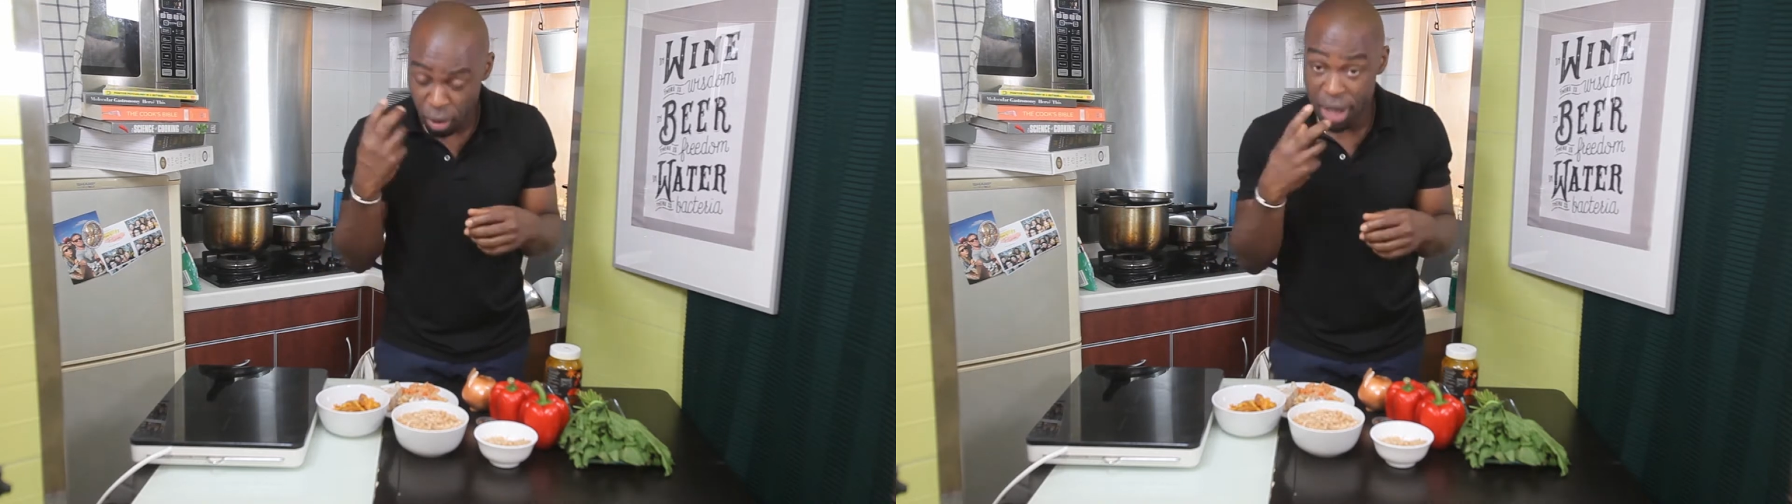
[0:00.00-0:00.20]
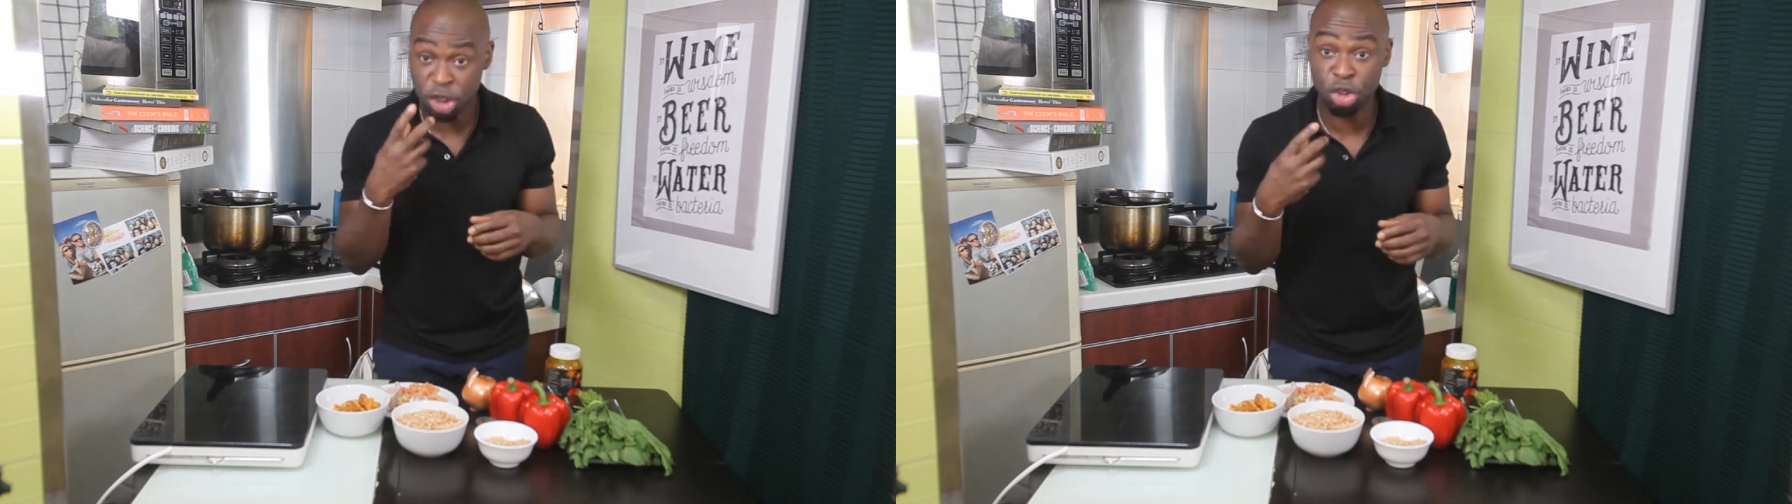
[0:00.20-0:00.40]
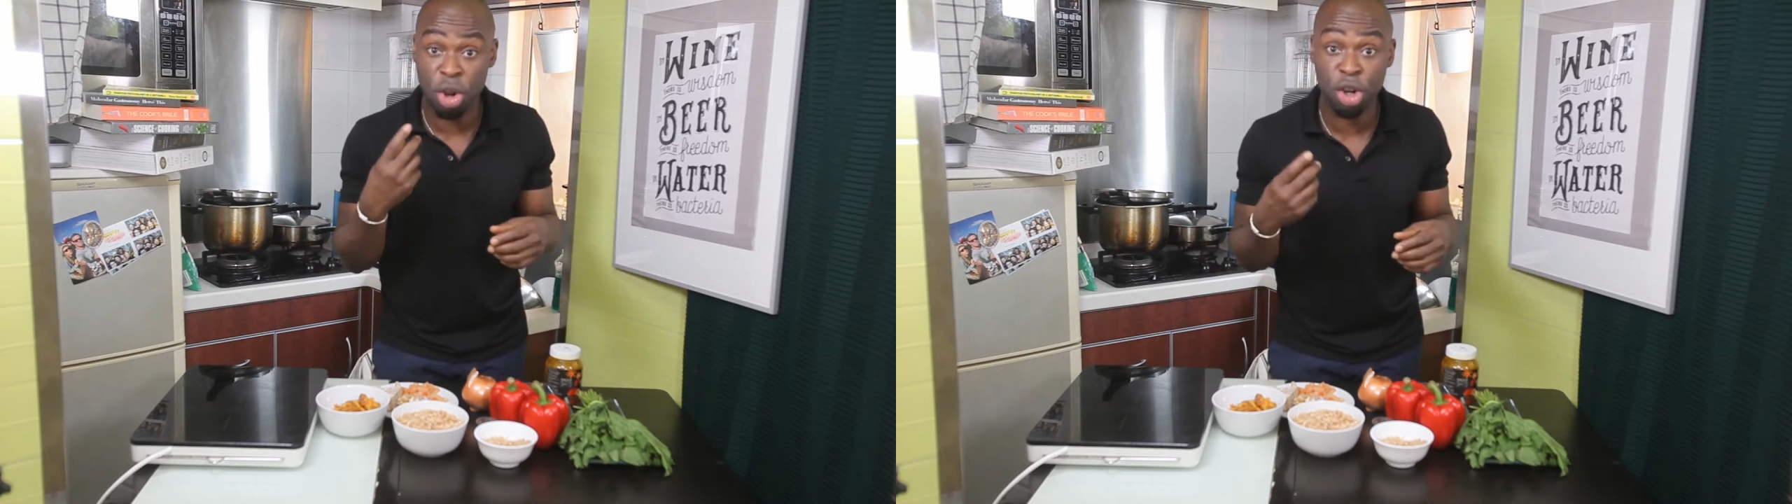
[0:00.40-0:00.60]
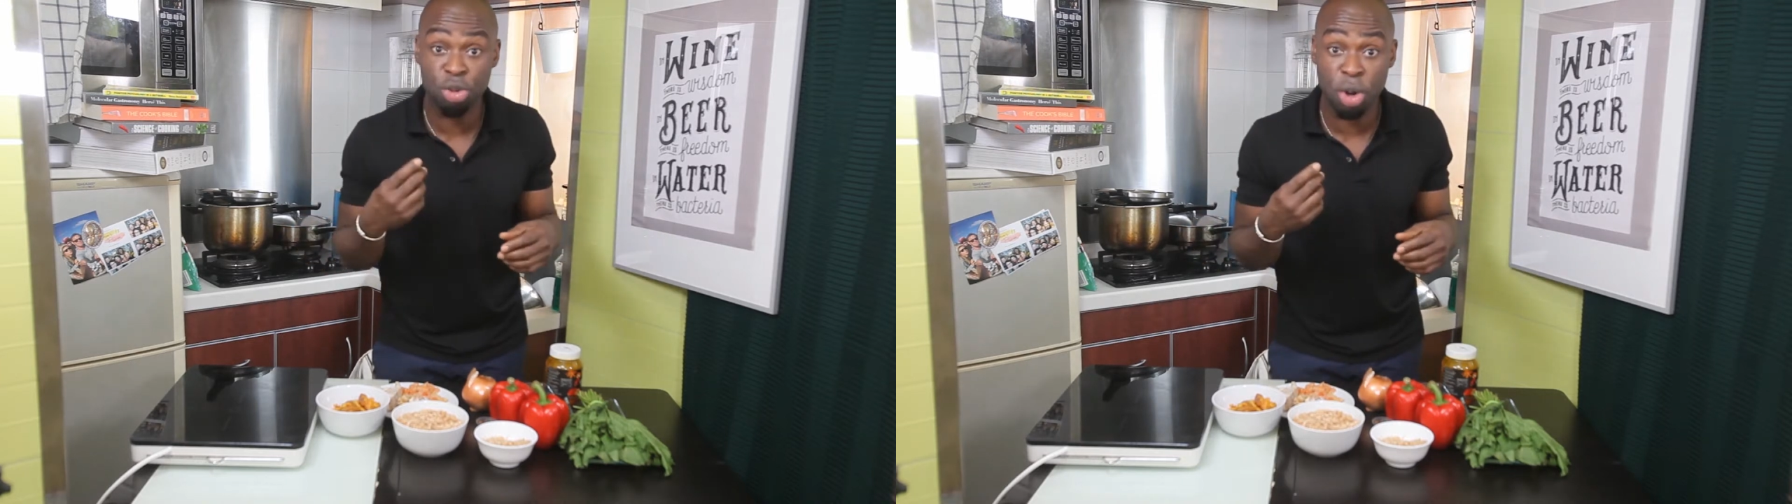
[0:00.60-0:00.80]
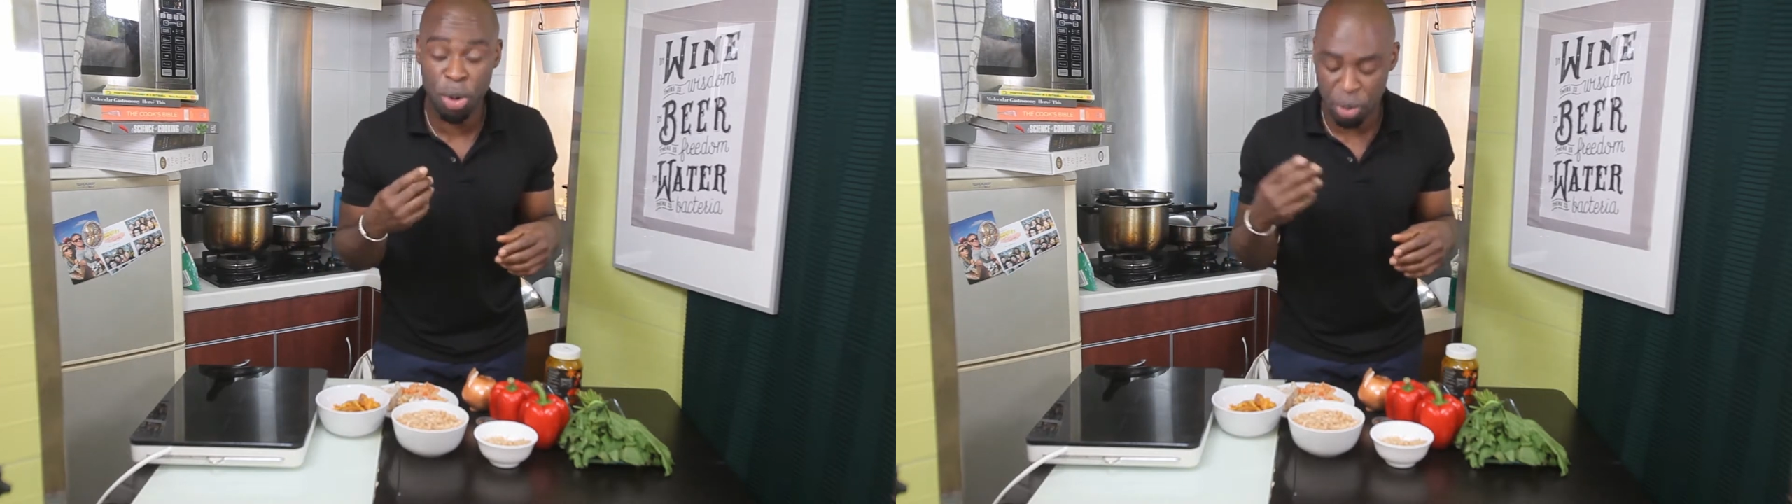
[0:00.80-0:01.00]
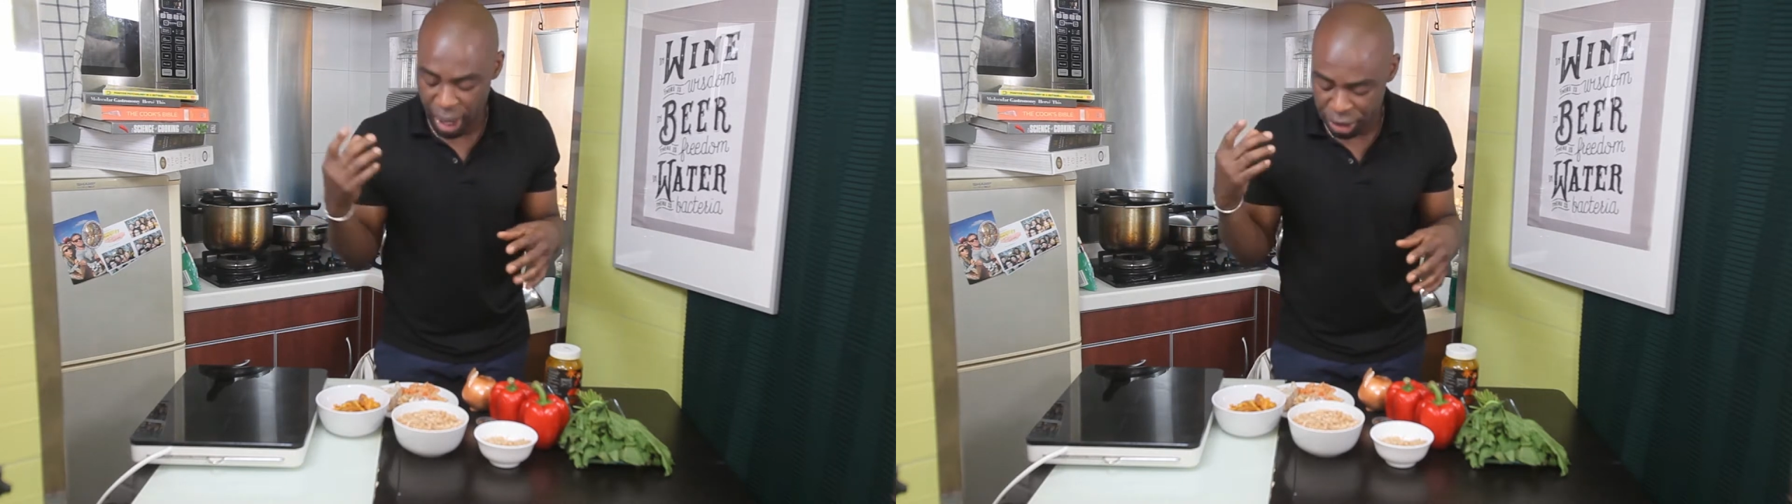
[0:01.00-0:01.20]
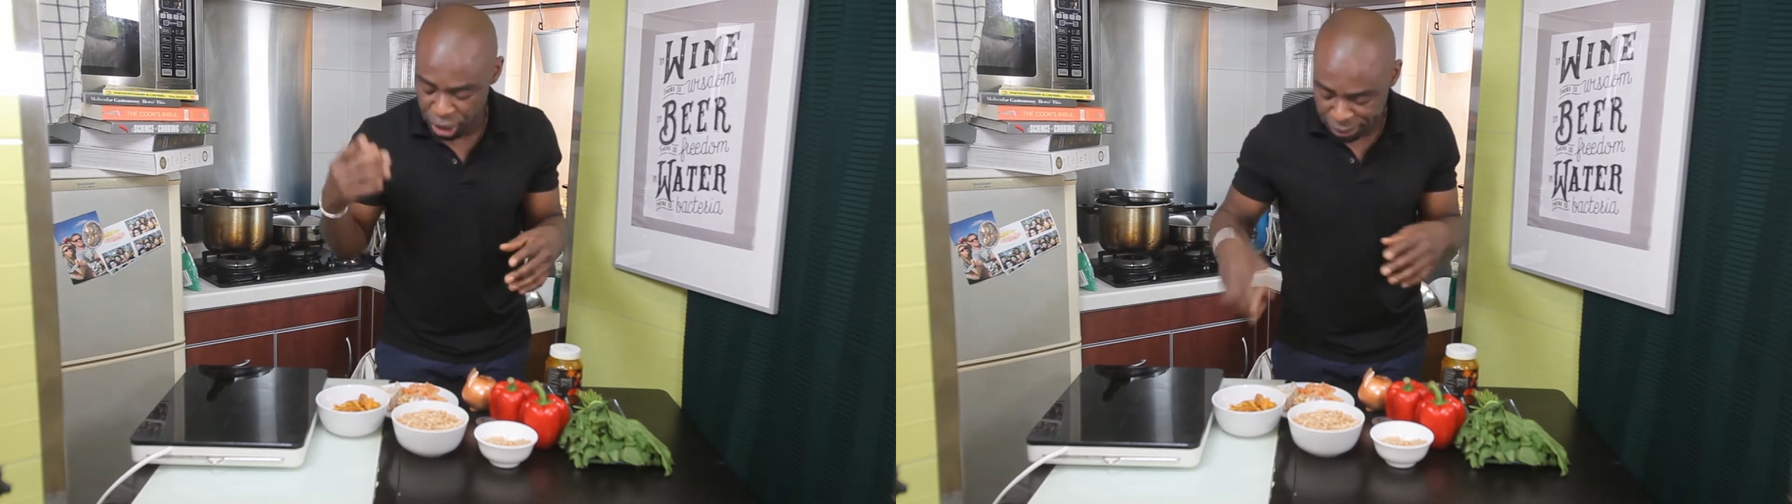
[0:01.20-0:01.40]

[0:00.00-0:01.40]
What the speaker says: Quite a strong aroma actually.